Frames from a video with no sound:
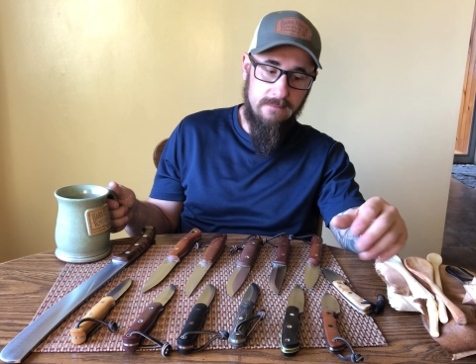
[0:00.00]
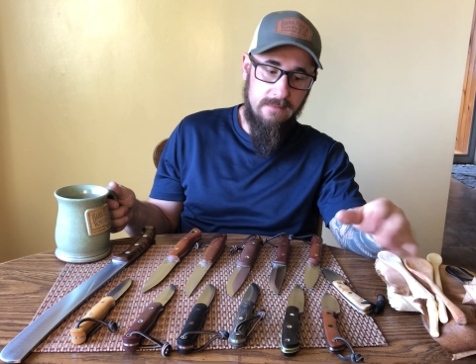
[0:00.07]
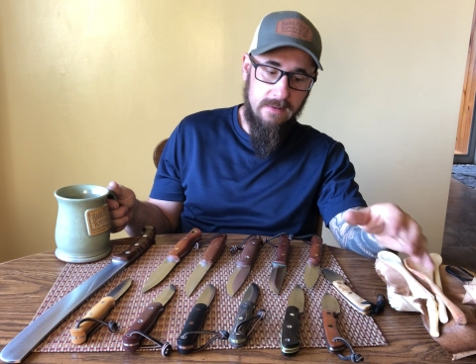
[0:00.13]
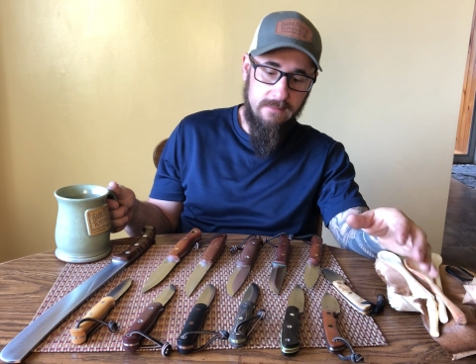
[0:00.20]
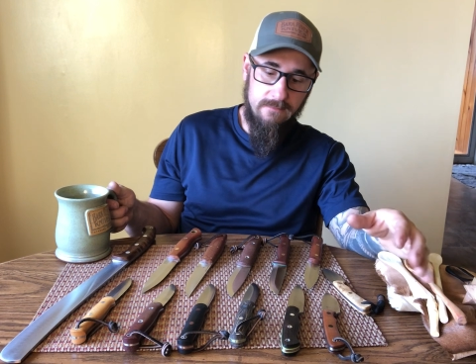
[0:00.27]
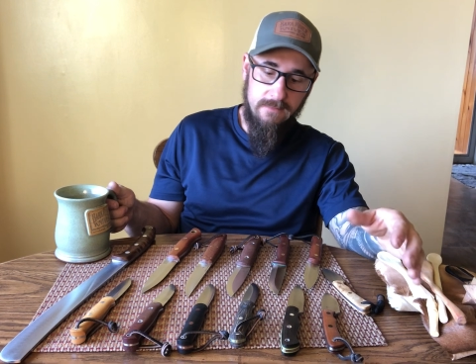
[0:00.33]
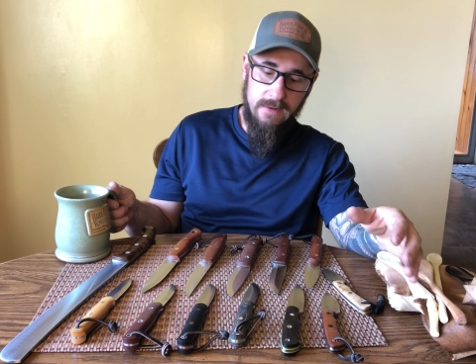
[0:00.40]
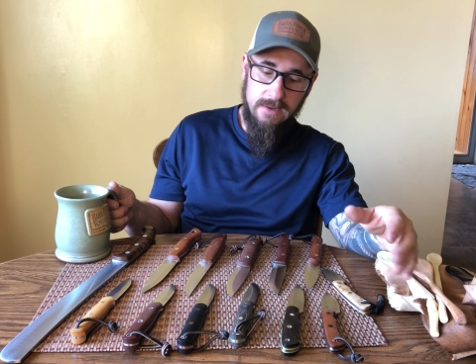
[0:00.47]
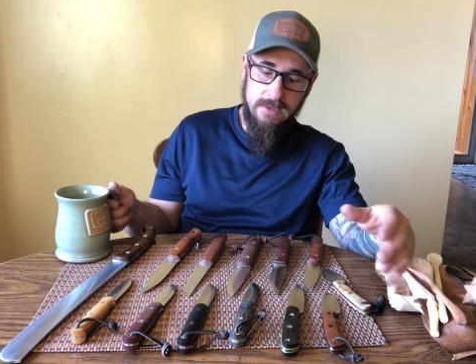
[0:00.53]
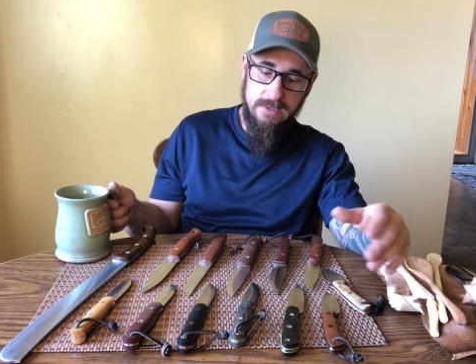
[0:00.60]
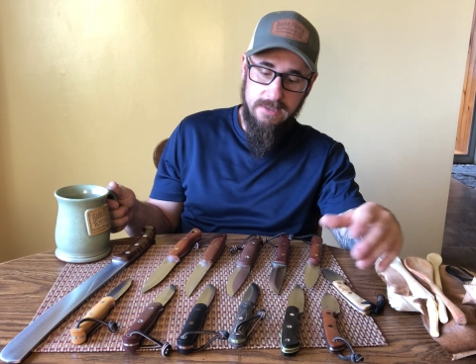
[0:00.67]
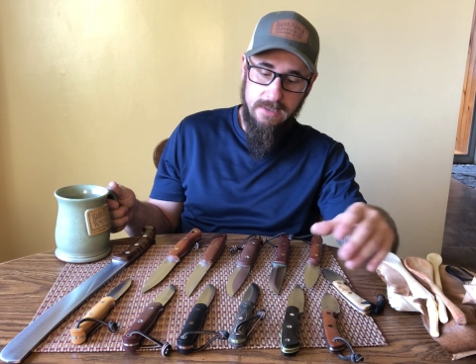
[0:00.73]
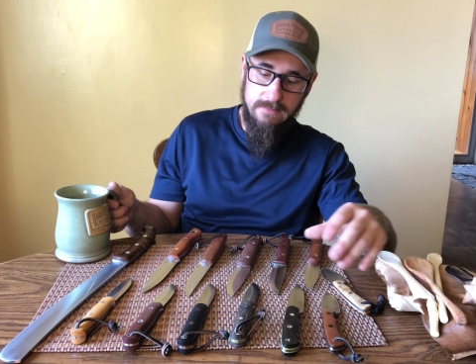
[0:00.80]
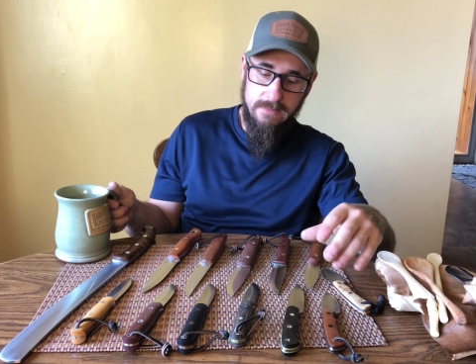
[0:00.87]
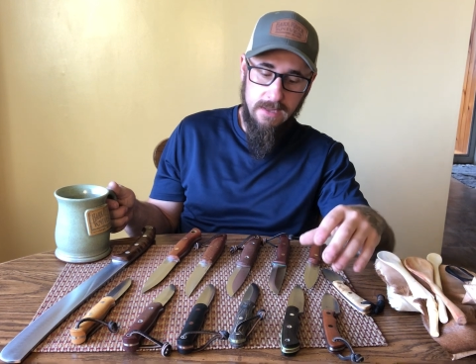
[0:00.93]
fit and finish
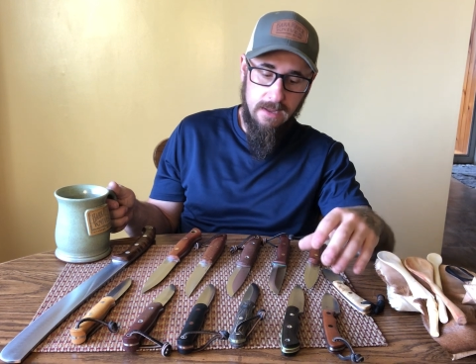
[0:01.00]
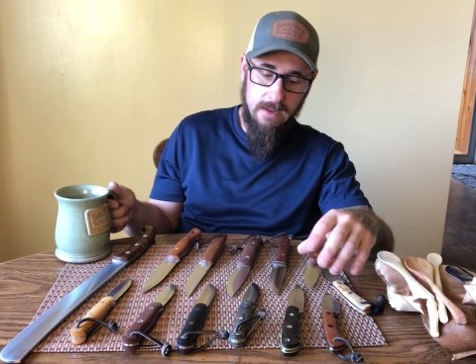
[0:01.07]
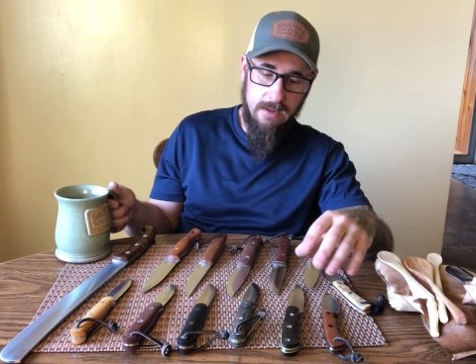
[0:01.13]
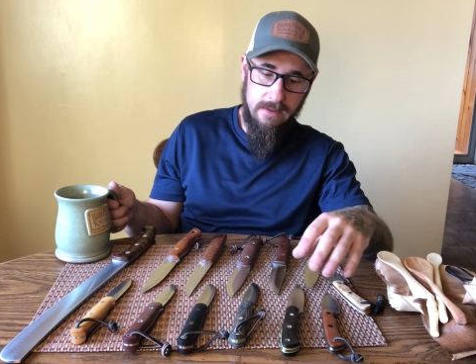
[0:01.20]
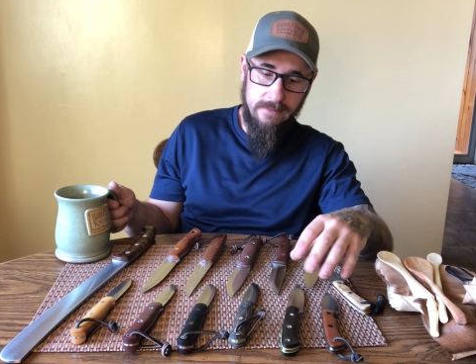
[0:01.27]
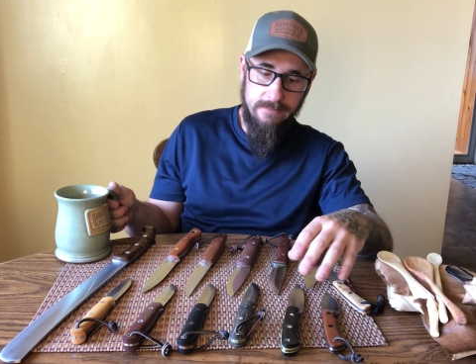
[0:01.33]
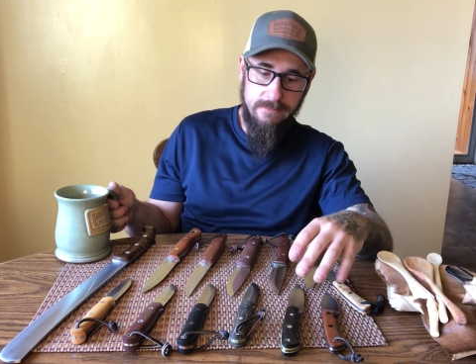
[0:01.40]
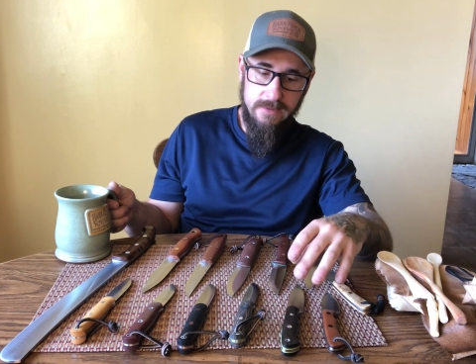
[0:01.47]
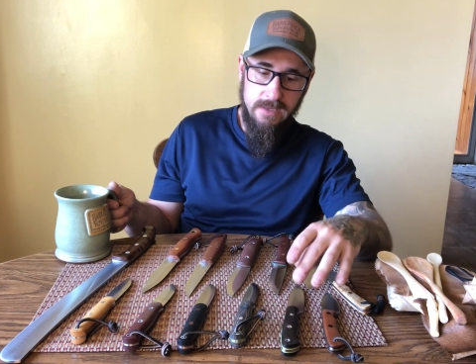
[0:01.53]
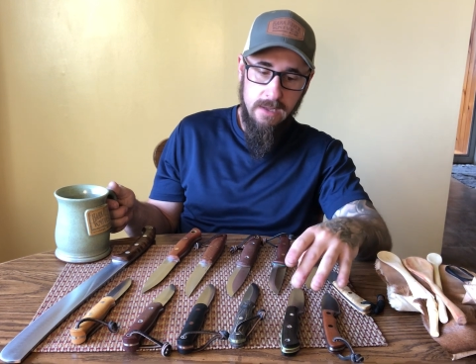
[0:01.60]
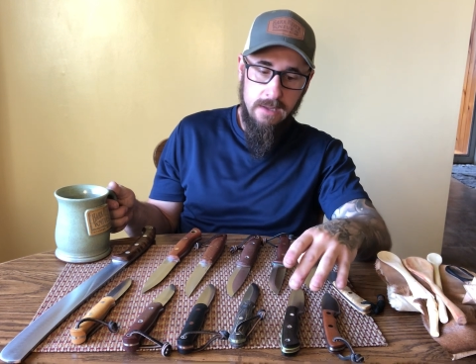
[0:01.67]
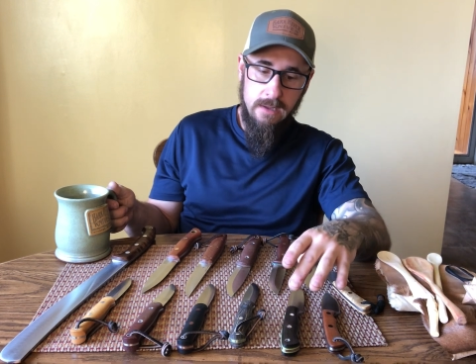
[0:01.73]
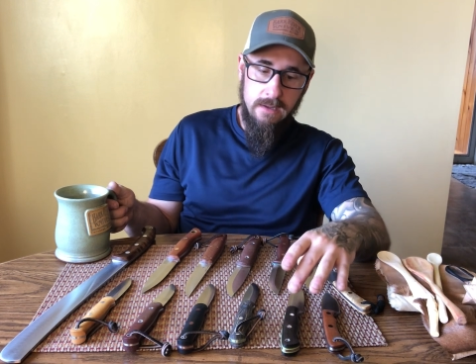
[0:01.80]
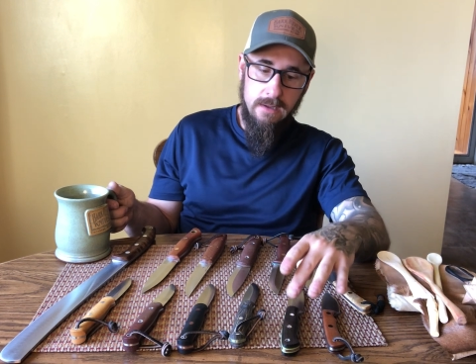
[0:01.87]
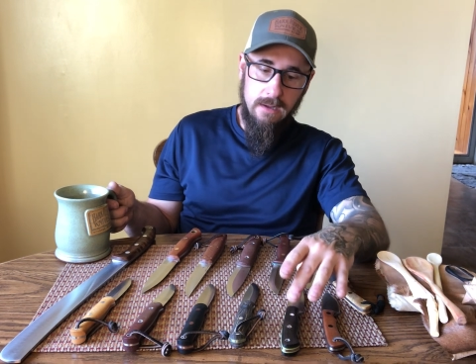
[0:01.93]
sometimes.
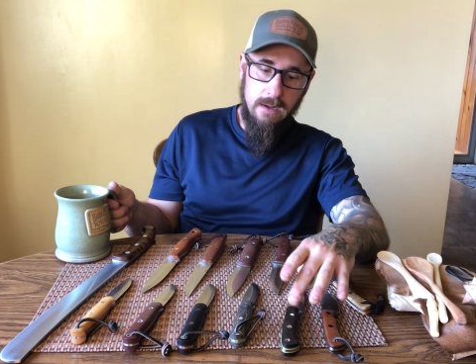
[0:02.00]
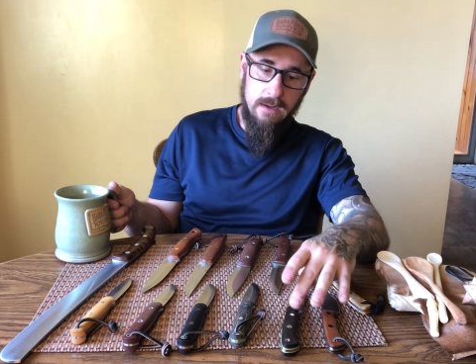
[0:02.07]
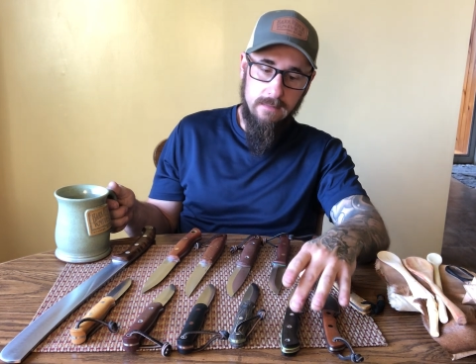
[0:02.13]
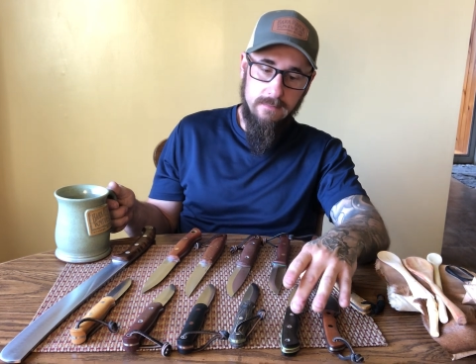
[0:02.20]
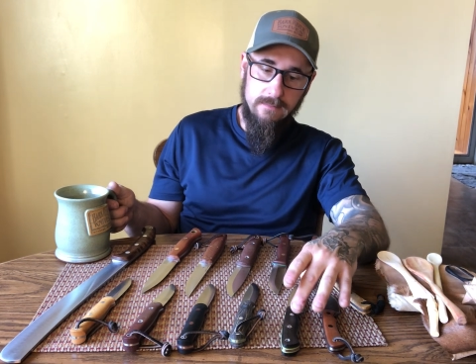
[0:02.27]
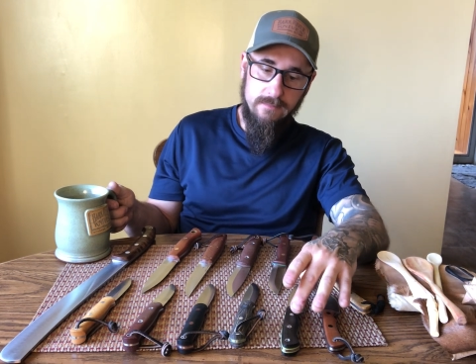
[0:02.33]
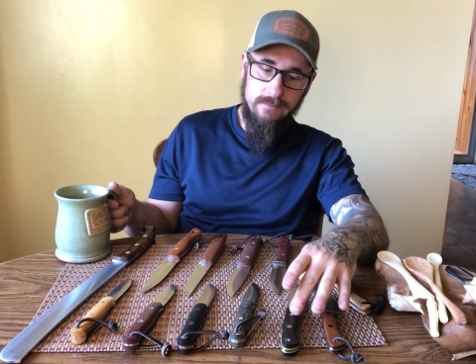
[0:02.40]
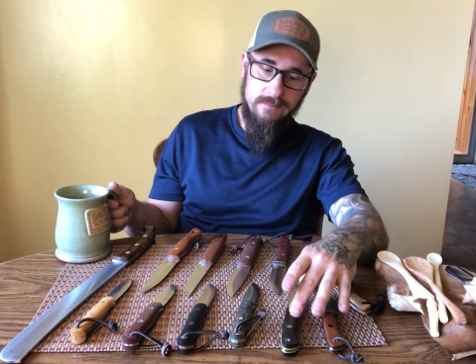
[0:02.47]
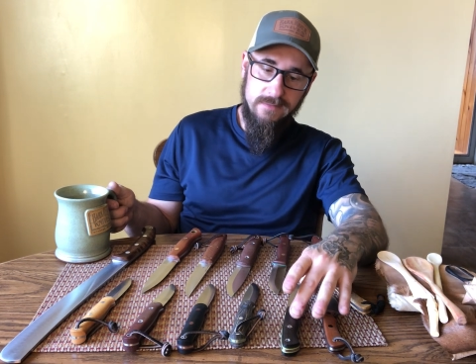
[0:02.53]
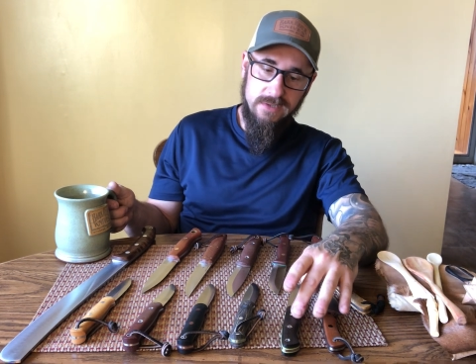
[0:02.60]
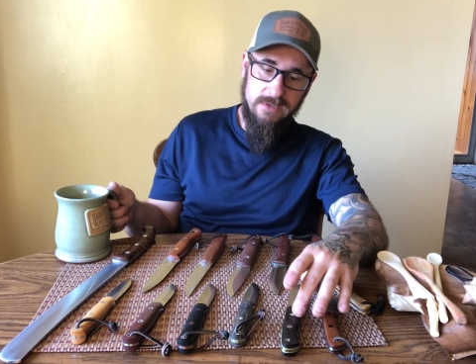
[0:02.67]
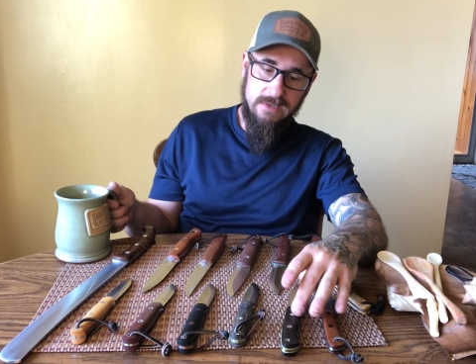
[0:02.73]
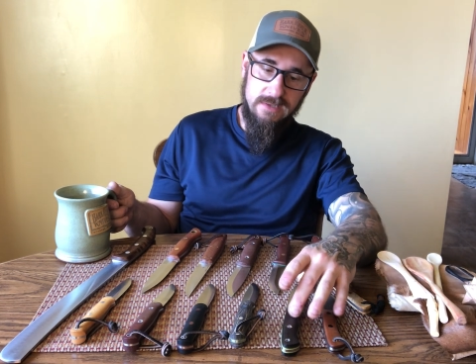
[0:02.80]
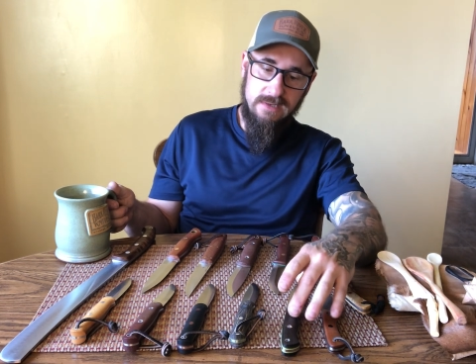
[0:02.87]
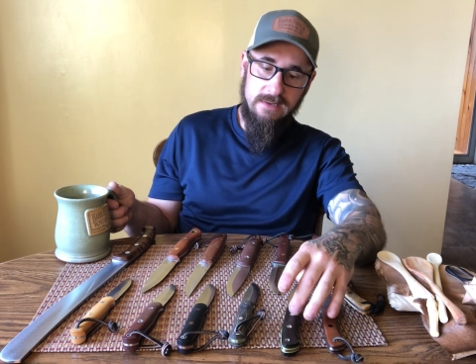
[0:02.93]
Just,